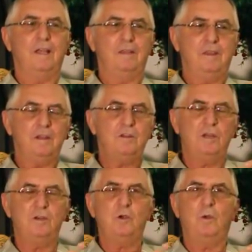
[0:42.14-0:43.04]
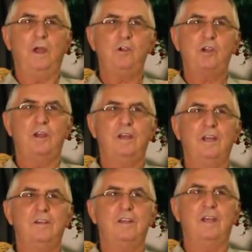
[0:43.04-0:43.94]
this situation
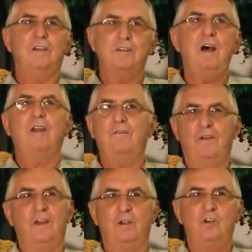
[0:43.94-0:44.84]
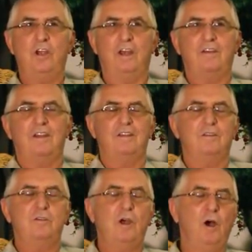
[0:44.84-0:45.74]
is, is not finished yet.
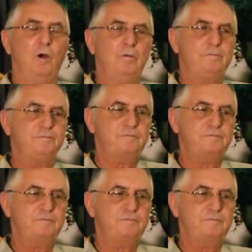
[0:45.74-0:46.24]
So